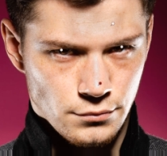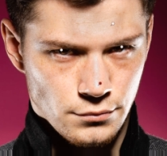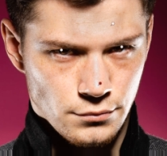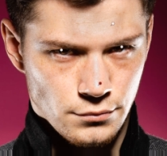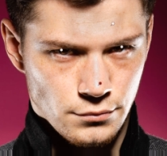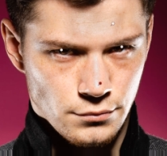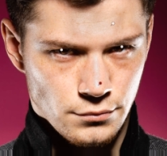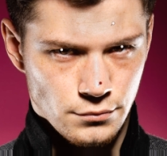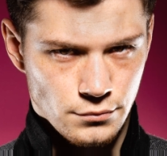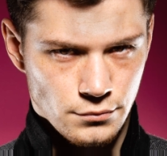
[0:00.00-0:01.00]

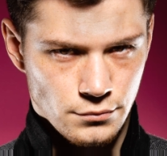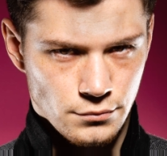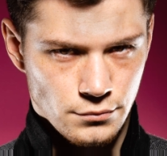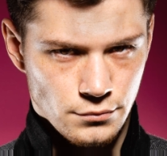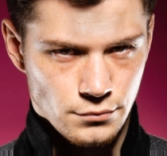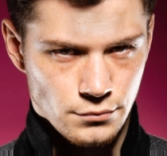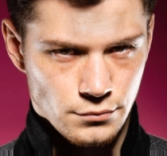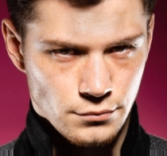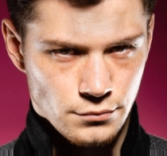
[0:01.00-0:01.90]
Nobody speaks.